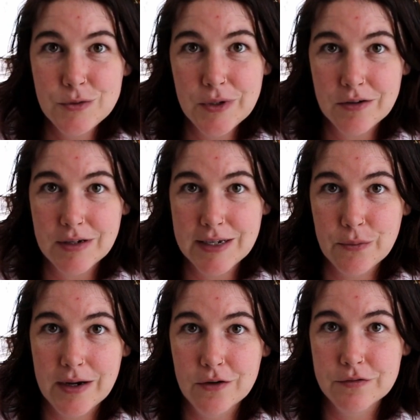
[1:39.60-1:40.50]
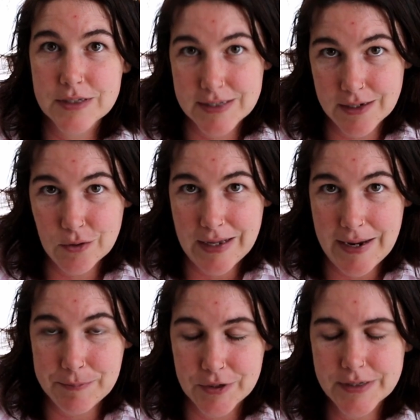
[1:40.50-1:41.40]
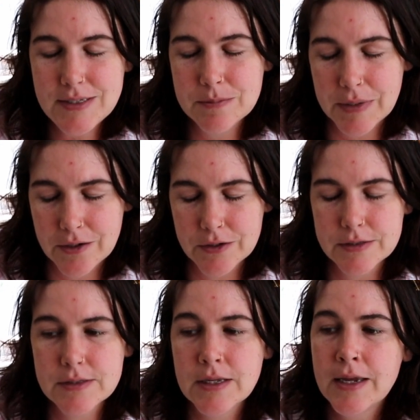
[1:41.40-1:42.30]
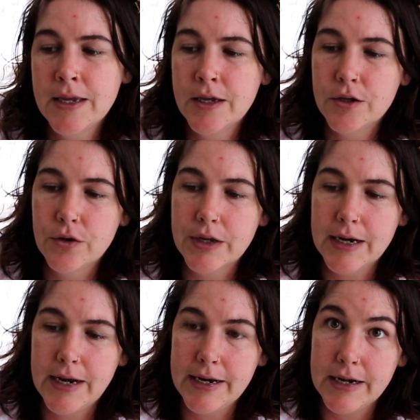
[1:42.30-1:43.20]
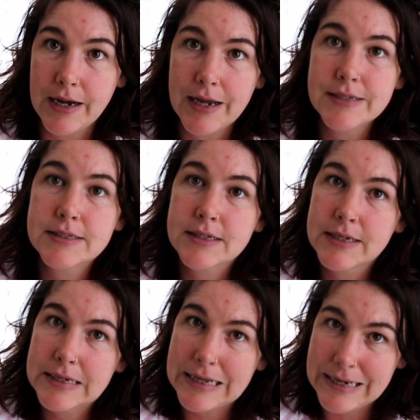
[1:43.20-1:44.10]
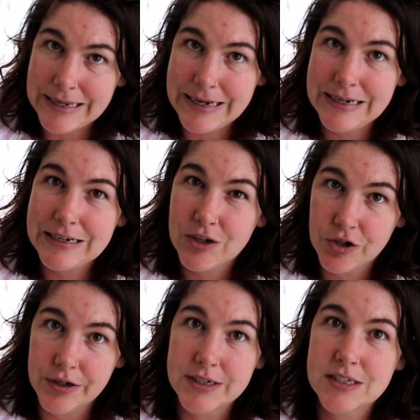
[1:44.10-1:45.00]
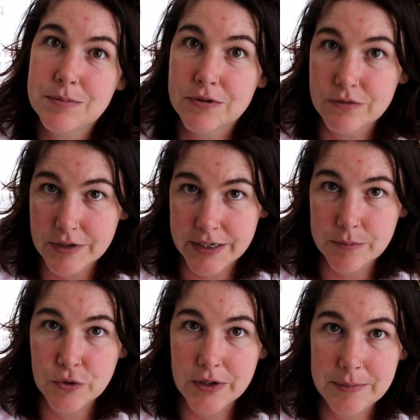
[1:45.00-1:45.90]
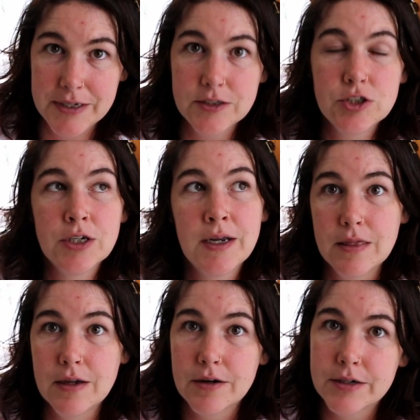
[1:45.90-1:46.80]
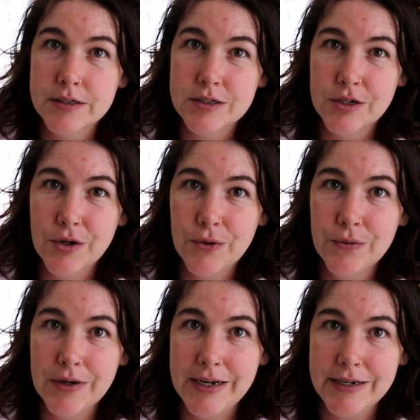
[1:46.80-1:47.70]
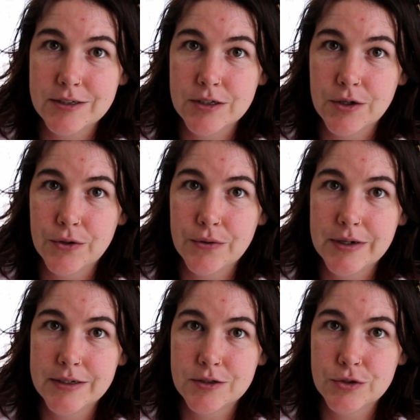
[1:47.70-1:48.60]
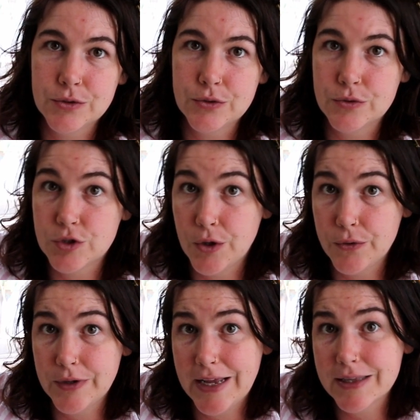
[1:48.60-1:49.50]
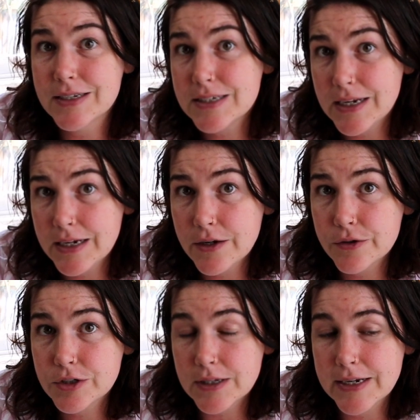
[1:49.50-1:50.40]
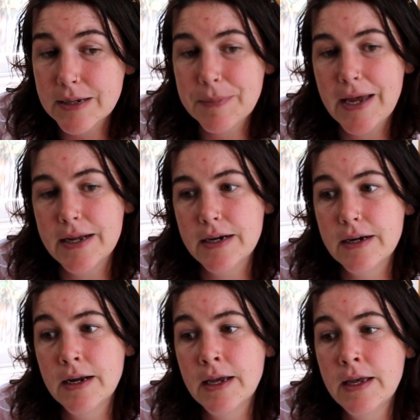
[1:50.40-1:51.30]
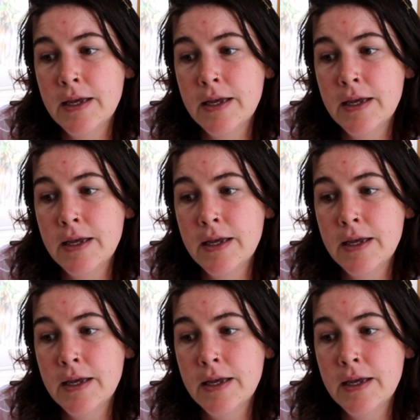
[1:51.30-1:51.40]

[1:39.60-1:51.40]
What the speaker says: work really well for single layer prints because you get a nice, clean, crisp, readable image. There is no need to go into tonality usually in a pattern.